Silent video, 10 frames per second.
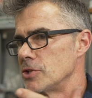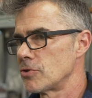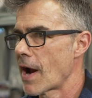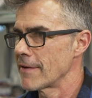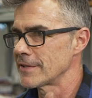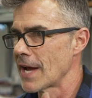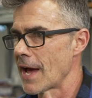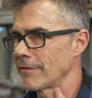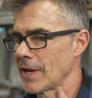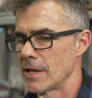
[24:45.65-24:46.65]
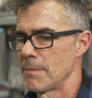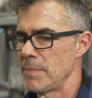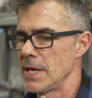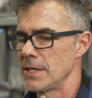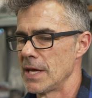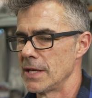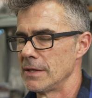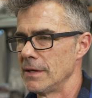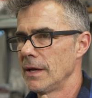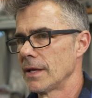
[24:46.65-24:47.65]
drive shaft and the
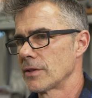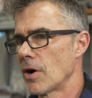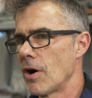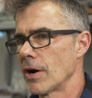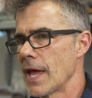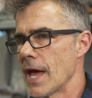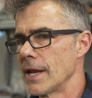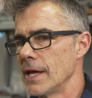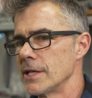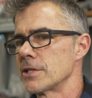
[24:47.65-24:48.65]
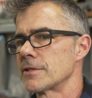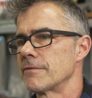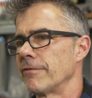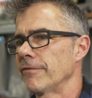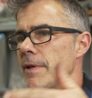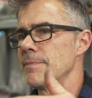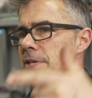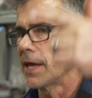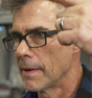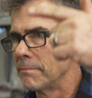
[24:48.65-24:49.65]
pinion at the hog head. It just flips
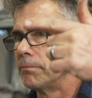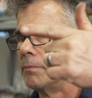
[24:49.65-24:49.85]
it and